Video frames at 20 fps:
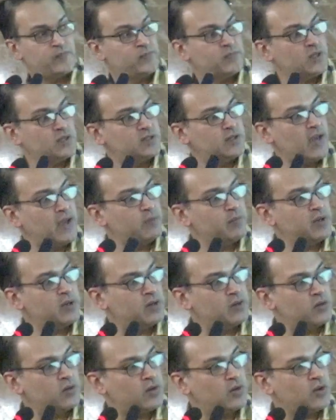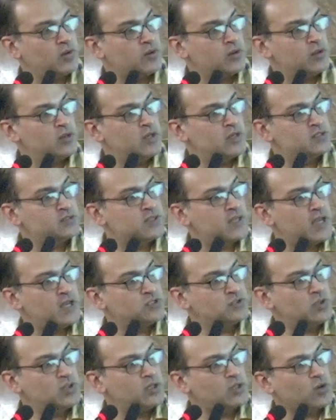the diamond is
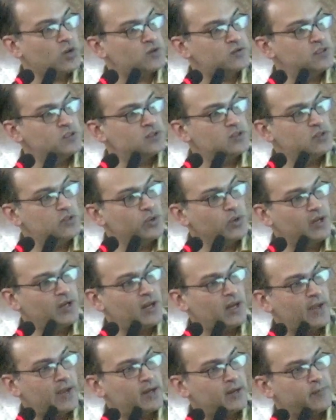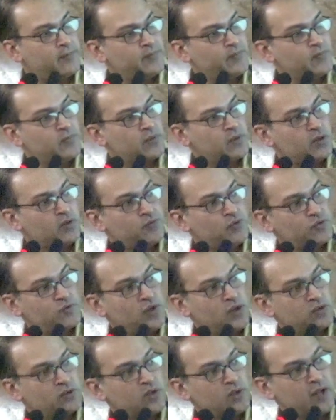actually crossing the unity line. You
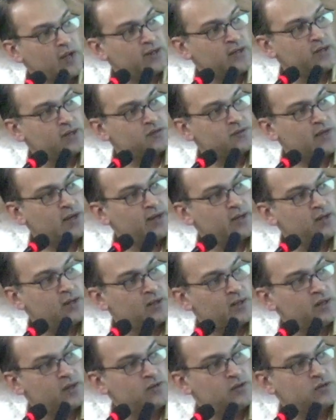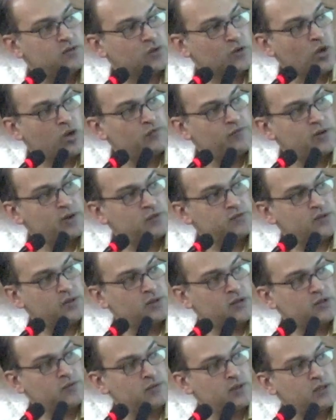see on the right hand side, its confidence
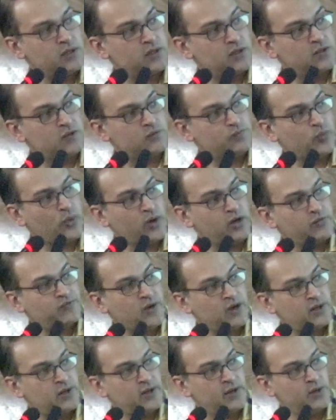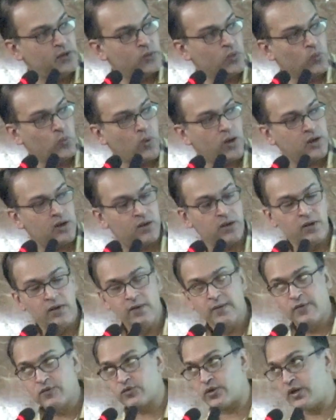interval is 0.59 to 1.
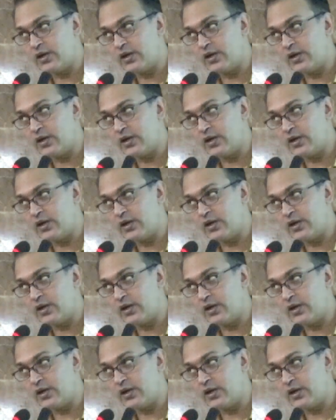So